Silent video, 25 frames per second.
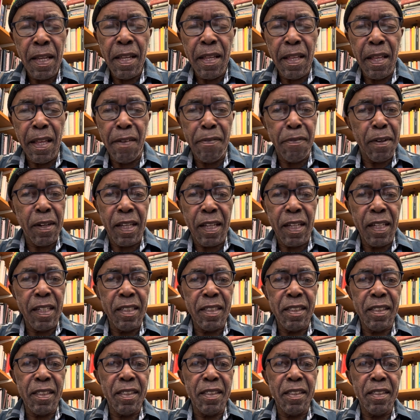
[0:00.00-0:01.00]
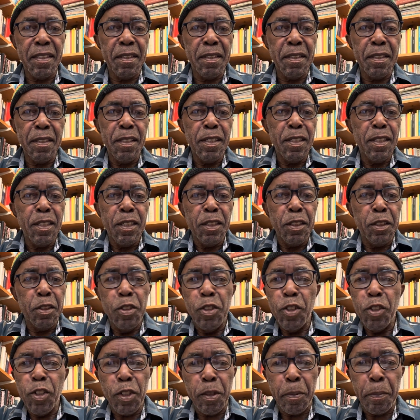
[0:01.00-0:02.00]
Africans should
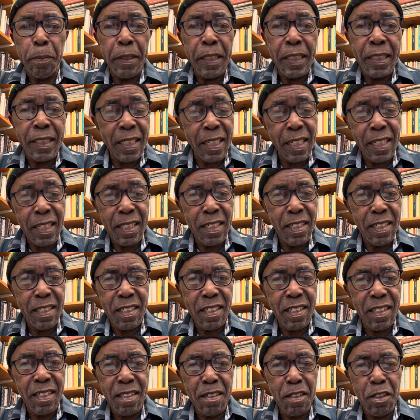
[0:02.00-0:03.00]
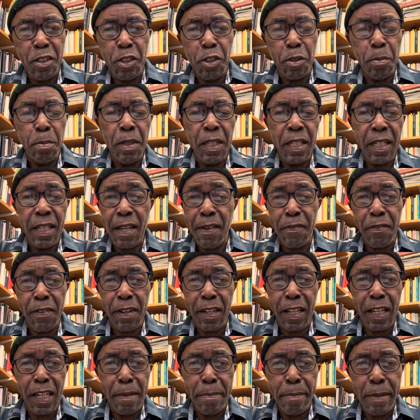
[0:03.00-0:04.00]
not pretend to be
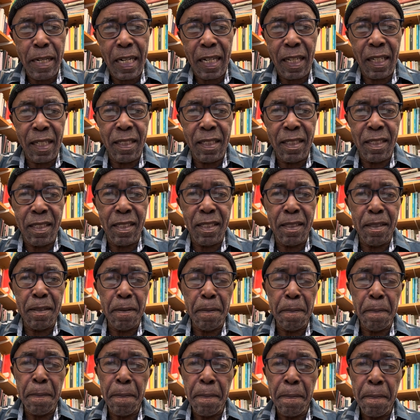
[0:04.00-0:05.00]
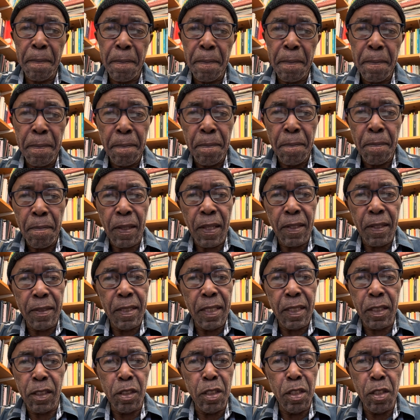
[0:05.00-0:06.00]
African Americans. They
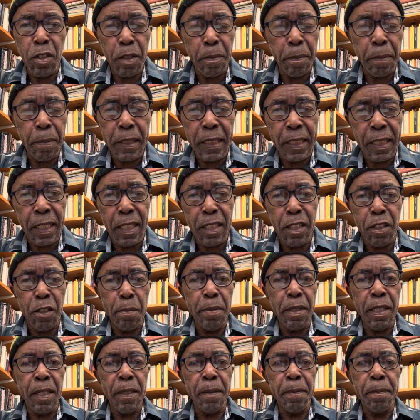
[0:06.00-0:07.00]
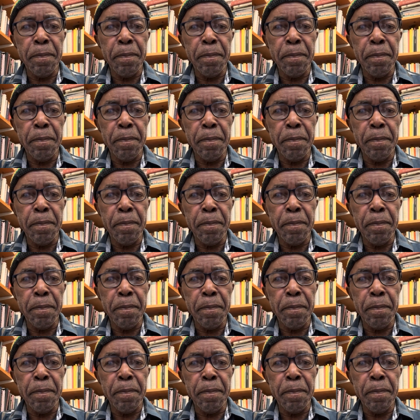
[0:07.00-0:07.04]
should not pretend to be.